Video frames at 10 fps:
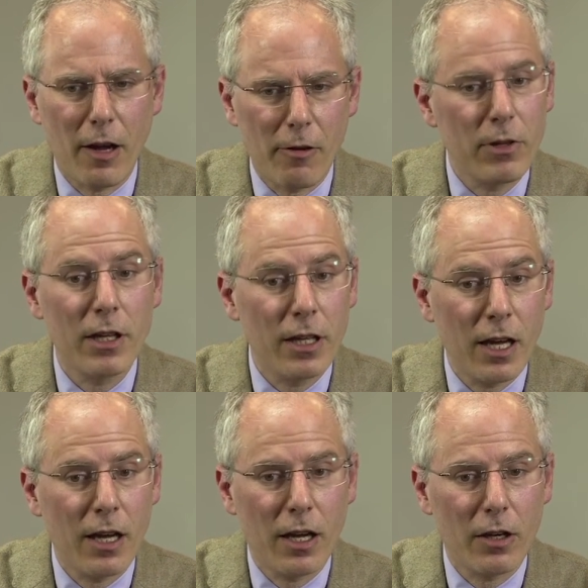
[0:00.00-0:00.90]
a
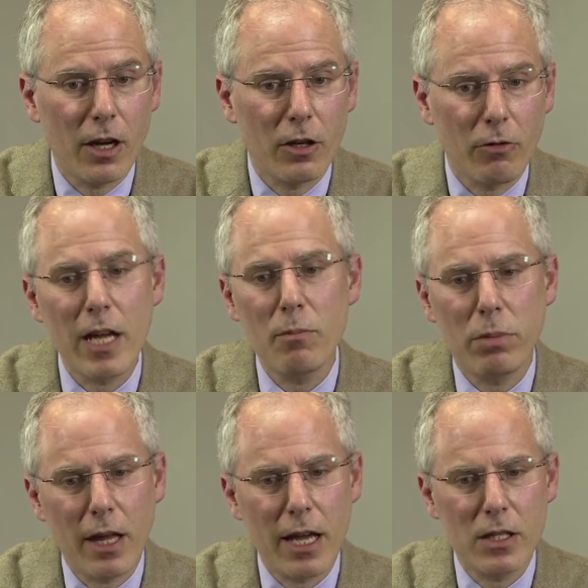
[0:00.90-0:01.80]
really great
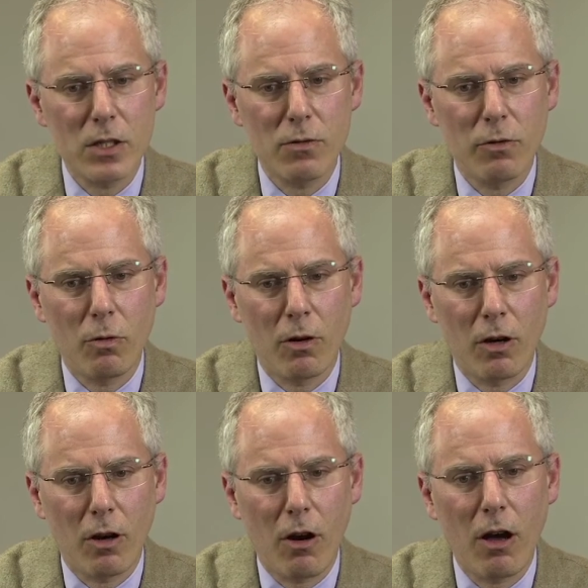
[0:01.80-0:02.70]
place
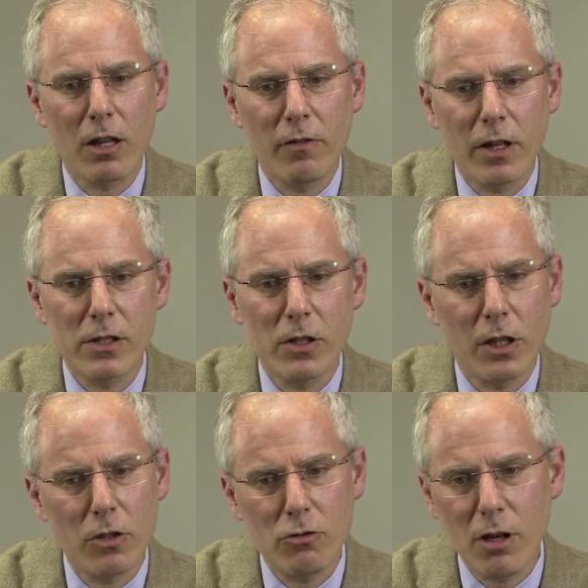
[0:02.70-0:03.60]
for all of us to
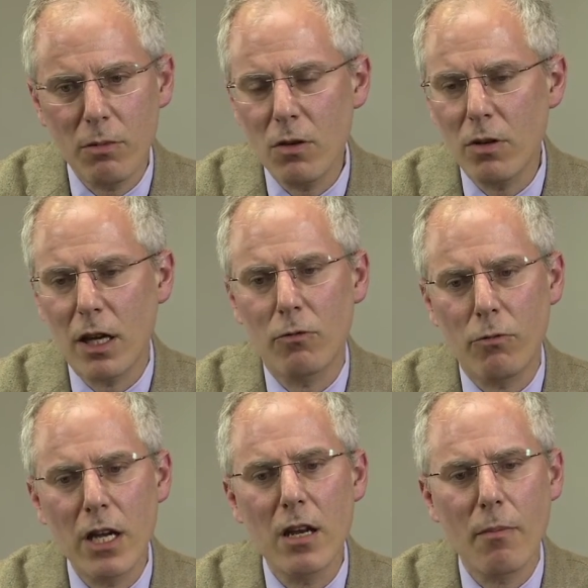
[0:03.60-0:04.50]
contribute
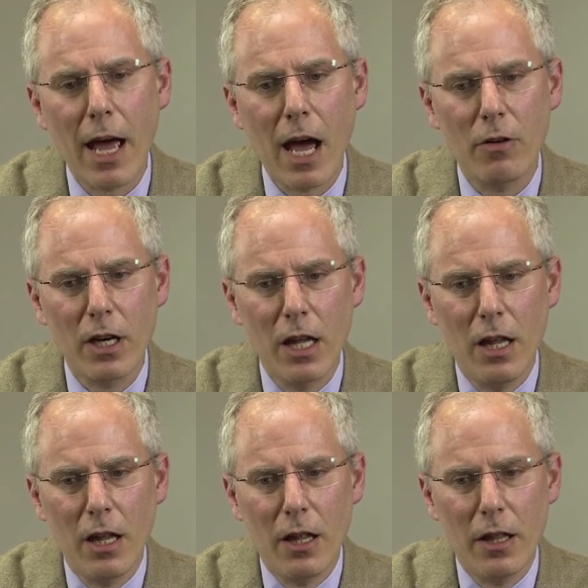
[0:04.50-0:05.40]
and read about
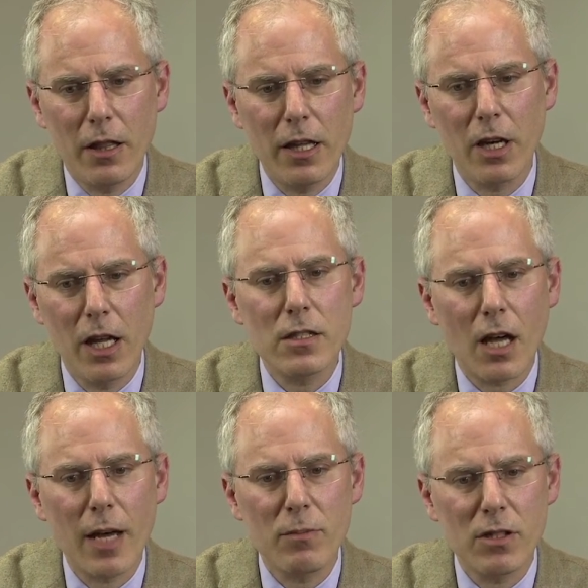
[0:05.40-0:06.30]
these
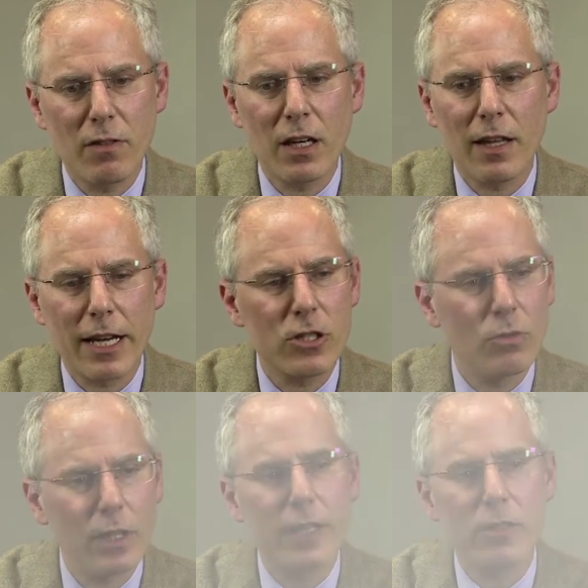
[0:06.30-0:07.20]
types of intellectual